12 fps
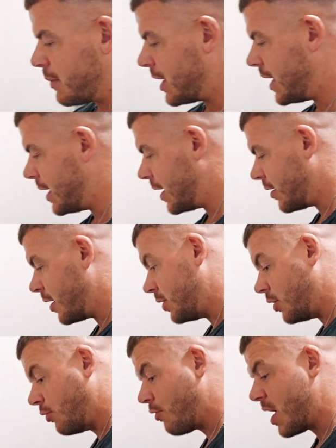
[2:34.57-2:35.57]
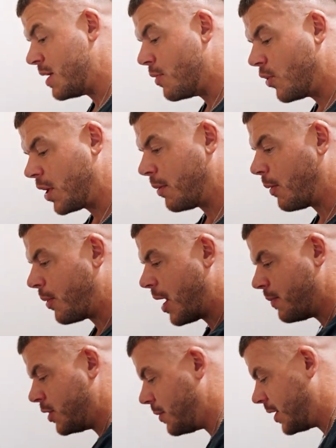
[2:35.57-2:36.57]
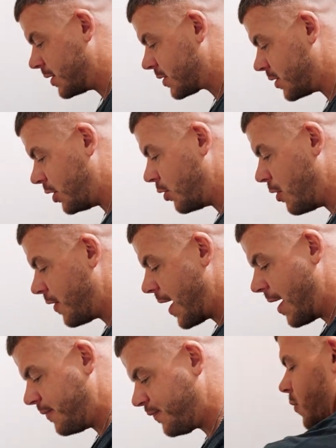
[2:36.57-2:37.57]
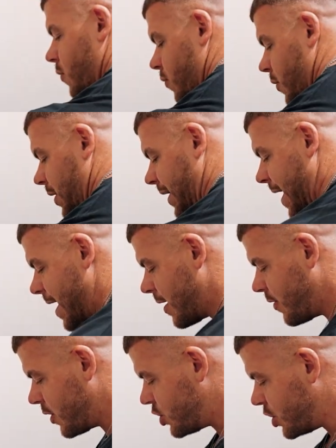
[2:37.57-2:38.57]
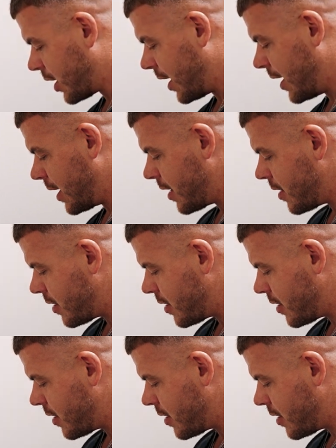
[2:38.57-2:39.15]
cleaning and you're already moaning about prepping your meals, so you don't want that. We'll get the chicken